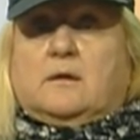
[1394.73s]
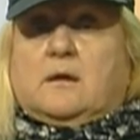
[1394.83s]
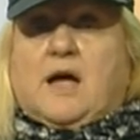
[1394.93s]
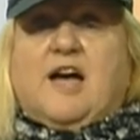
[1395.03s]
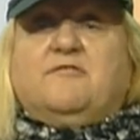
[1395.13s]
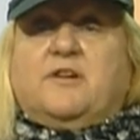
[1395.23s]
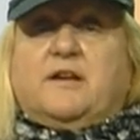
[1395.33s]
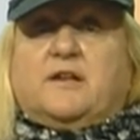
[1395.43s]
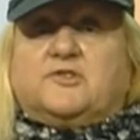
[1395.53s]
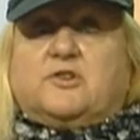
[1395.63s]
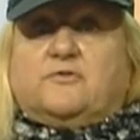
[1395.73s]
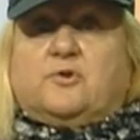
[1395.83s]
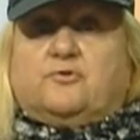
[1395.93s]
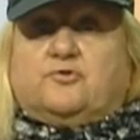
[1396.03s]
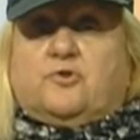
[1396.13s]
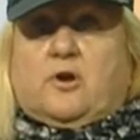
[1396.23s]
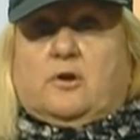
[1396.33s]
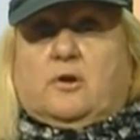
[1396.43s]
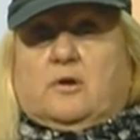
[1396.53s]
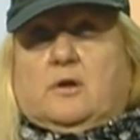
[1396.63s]
avalanche of control.
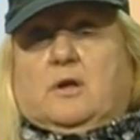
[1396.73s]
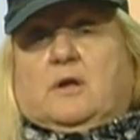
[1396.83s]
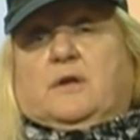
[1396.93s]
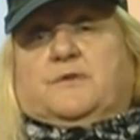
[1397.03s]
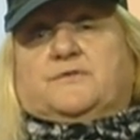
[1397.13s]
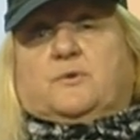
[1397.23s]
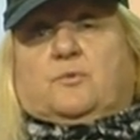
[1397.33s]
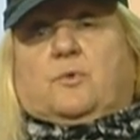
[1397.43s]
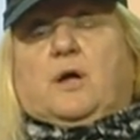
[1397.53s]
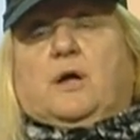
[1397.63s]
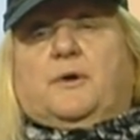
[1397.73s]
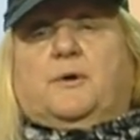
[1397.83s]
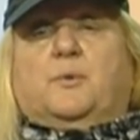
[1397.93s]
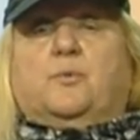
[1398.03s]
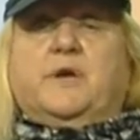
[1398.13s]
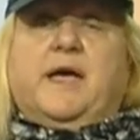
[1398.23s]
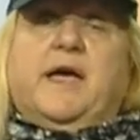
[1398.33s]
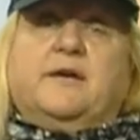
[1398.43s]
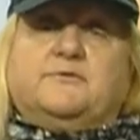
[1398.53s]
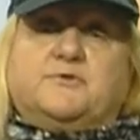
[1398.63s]
So we
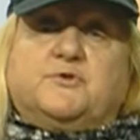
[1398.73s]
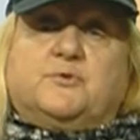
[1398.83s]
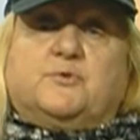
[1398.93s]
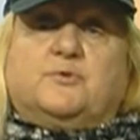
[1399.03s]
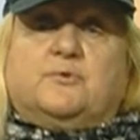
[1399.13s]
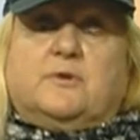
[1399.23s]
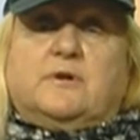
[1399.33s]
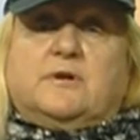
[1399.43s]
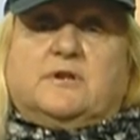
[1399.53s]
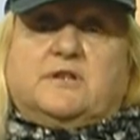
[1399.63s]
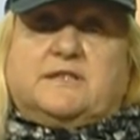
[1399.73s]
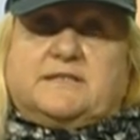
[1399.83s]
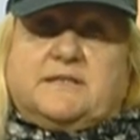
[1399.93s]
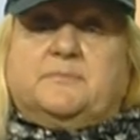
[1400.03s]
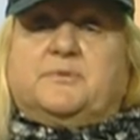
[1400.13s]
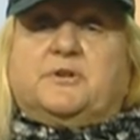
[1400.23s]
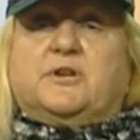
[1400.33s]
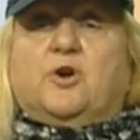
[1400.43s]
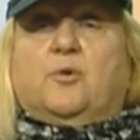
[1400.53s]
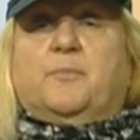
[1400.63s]
have to simply
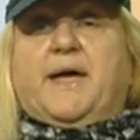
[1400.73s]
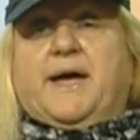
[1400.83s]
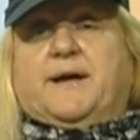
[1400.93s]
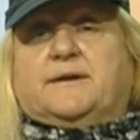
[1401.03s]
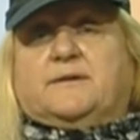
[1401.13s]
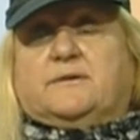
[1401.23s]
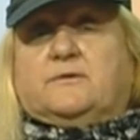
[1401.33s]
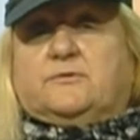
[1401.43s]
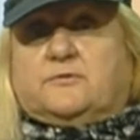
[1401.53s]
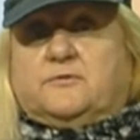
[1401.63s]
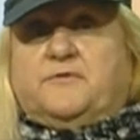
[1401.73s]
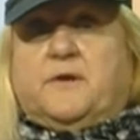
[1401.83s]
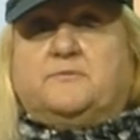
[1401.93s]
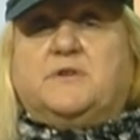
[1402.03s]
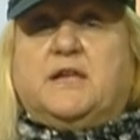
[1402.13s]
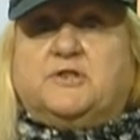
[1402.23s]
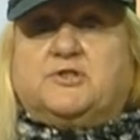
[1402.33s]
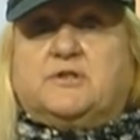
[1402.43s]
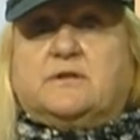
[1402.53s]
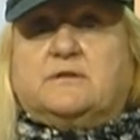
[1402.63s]
go back to
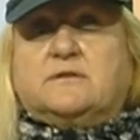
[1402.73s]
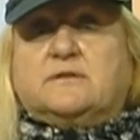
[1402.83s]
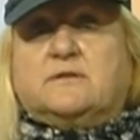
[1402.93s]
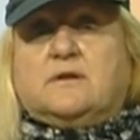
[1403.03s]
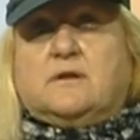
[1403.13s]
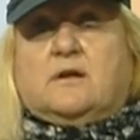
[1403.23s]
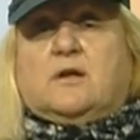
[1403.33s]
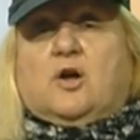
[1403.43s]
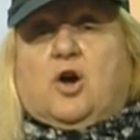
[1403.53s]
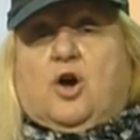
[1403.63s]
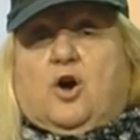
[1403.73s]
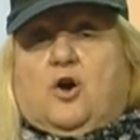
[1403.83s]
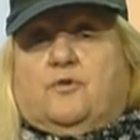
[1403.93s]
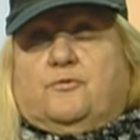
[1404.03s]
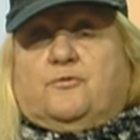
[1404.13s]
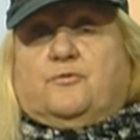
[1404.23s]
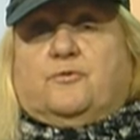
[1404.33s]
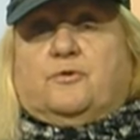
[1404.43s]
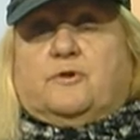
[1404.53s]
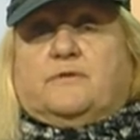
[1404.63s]
foundations of
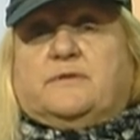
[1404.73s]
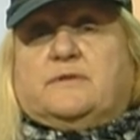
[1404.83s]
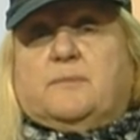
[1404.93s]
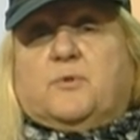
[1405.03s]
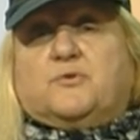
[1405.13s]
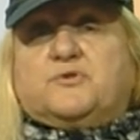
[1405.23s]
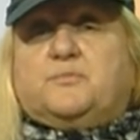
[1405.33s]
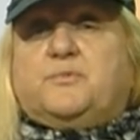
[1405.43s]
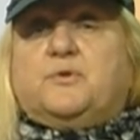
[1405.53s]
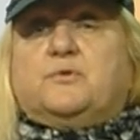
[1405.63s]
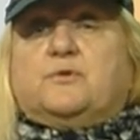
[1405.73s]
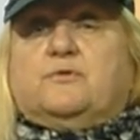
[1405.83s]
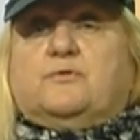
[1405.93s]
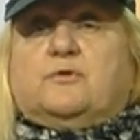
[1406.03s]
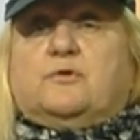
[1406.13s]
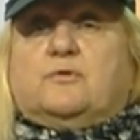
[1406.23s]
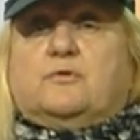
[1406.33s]
the most beautiful